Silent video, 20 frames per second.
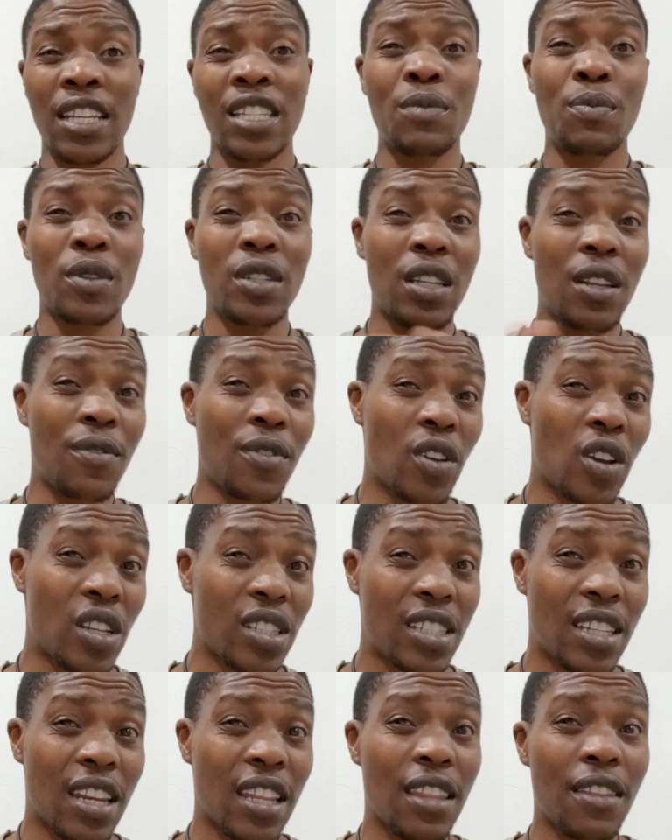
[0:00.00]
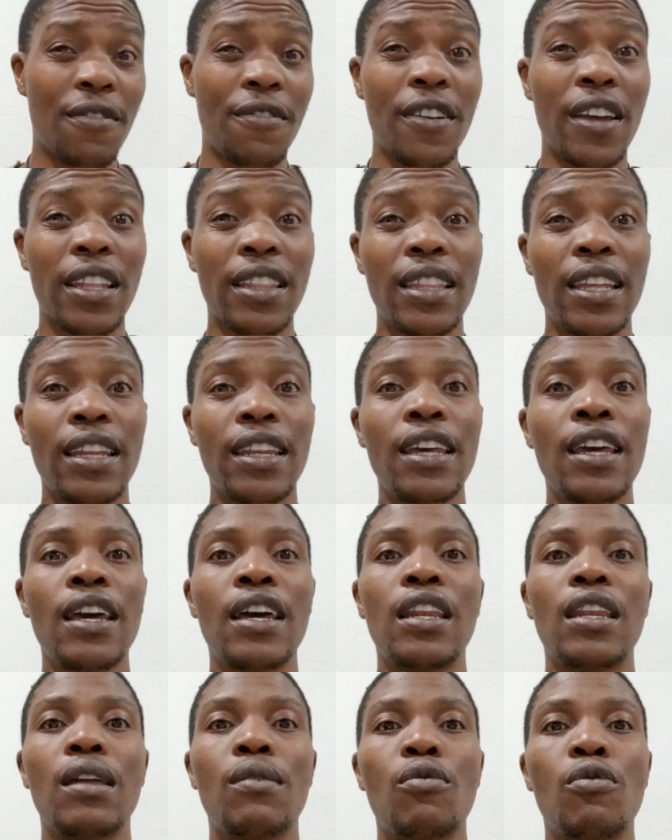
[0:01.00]
especially if you consider the fact that
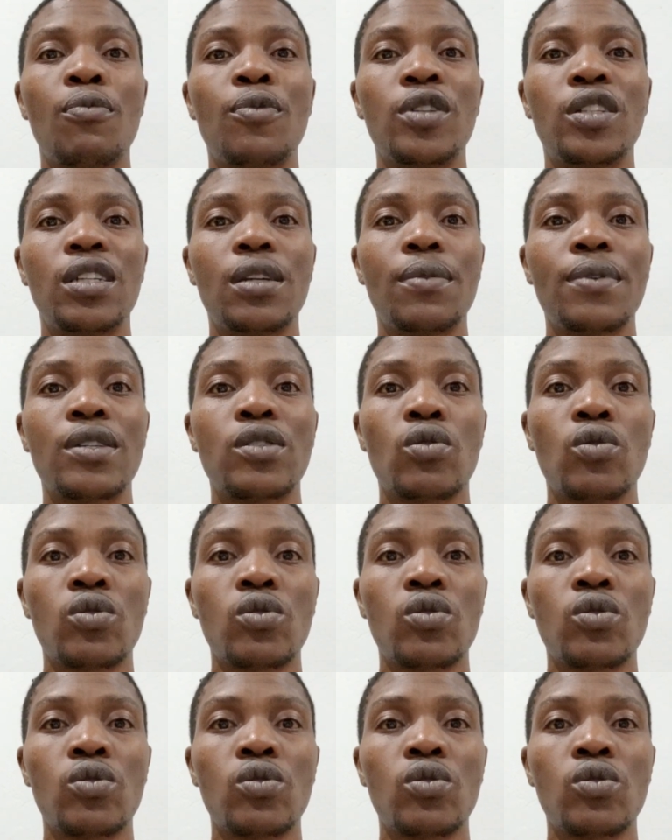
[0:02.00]
Lebo Motiba is